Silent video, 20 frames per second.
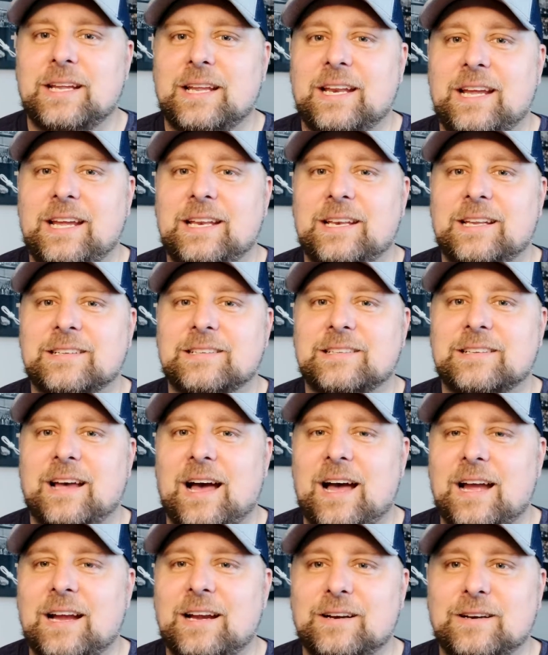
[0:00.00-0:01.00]
and he
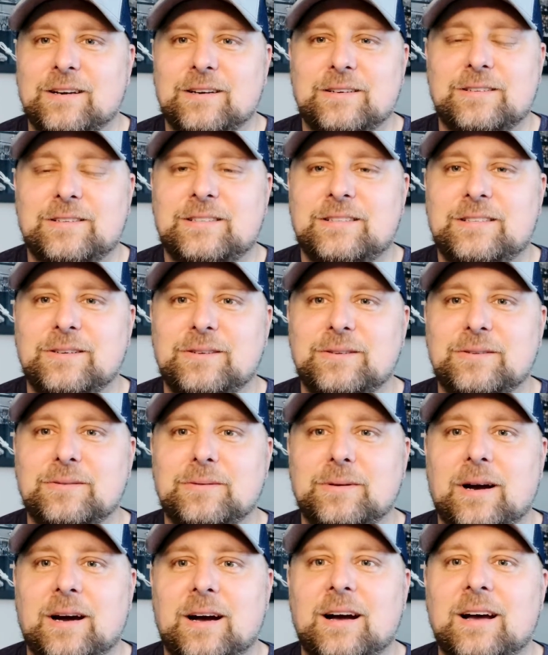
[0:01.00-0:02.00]
desires
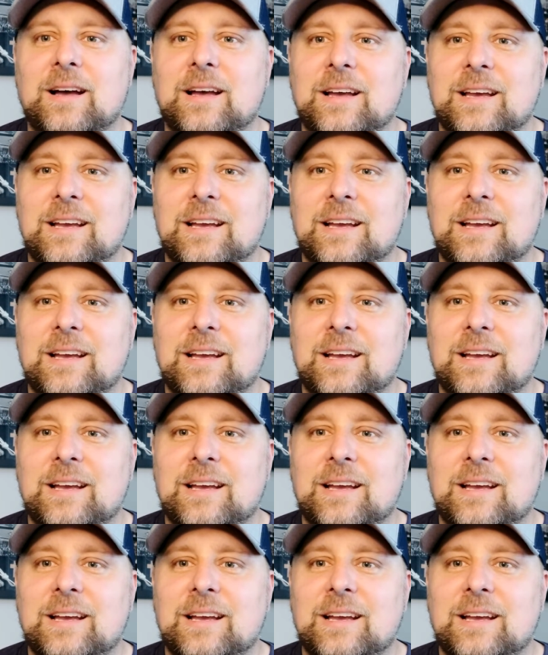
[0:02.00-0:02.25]
to